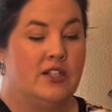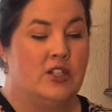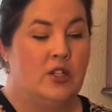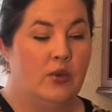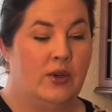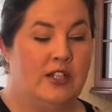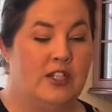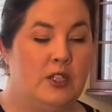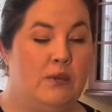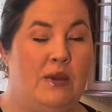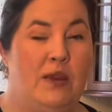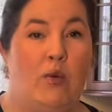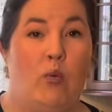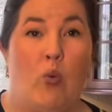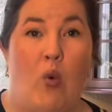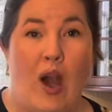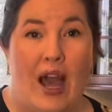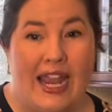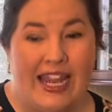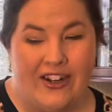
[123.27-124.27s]
going to be
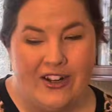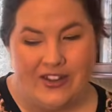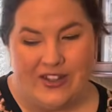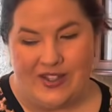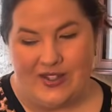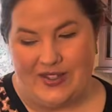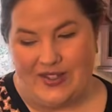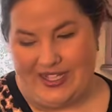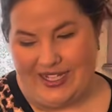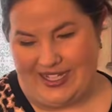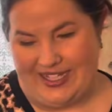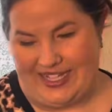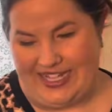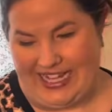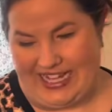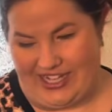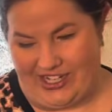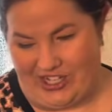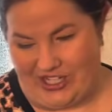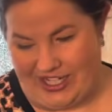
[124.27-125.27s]
wider than 60
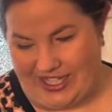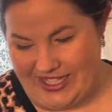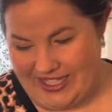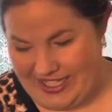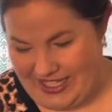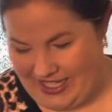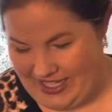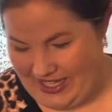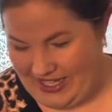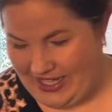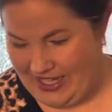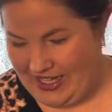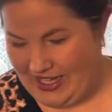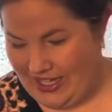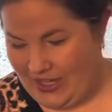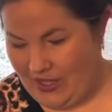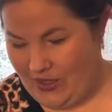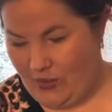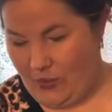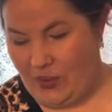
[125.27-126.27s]
inches,
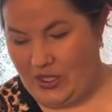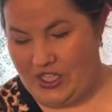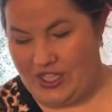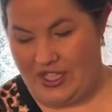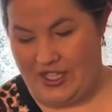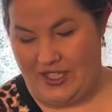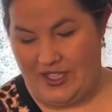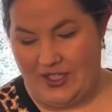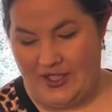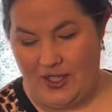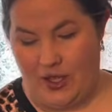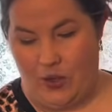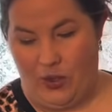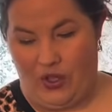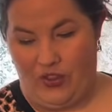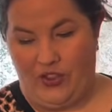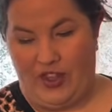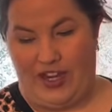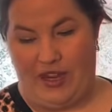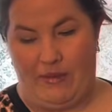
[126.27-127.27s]
which this is a
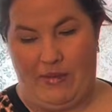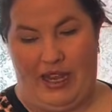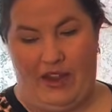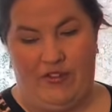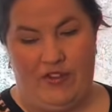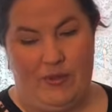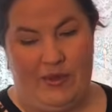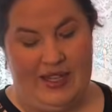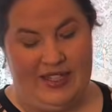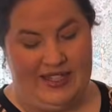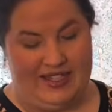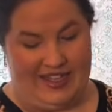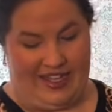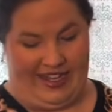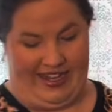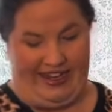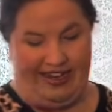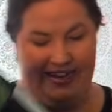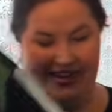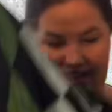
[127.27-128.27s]
quilt that I made for my son,